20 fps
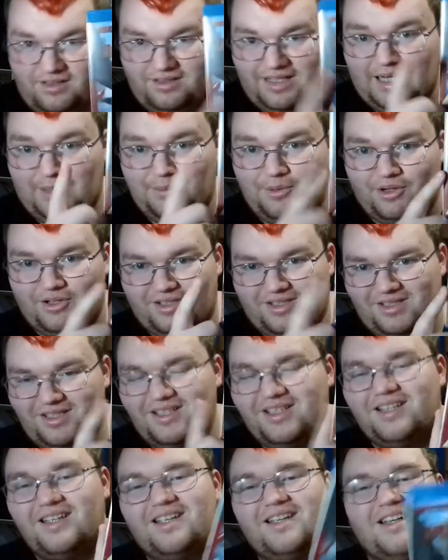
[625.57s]
Letterbox.
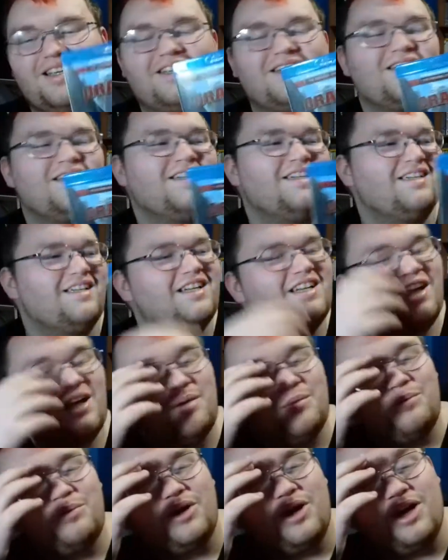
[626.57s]

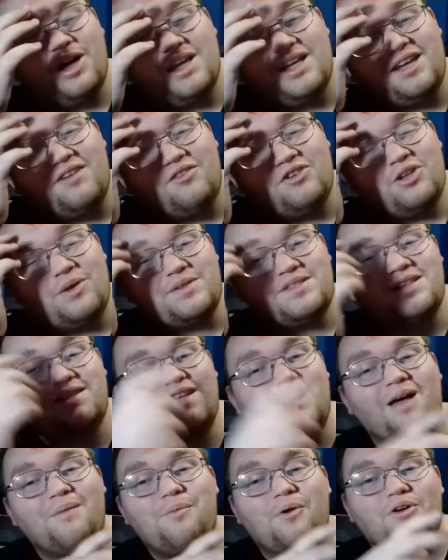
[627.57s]
But even though it's
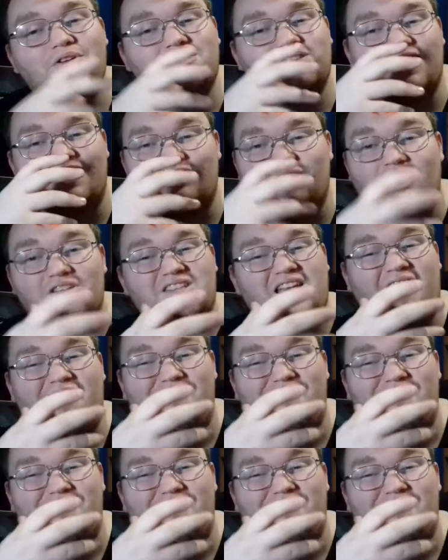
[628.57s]
in Letterbox, it does